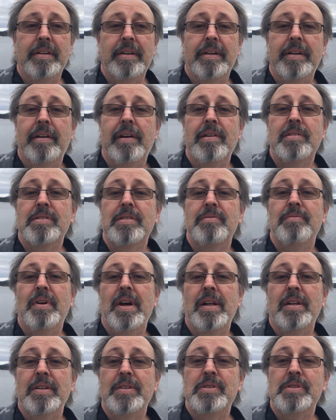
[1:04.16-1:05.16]
Hudson
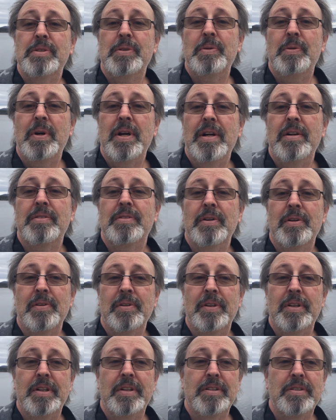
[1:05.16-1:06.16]
Valley Squares
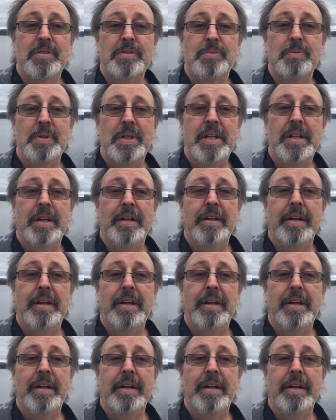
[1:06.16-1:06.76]
earlier this week,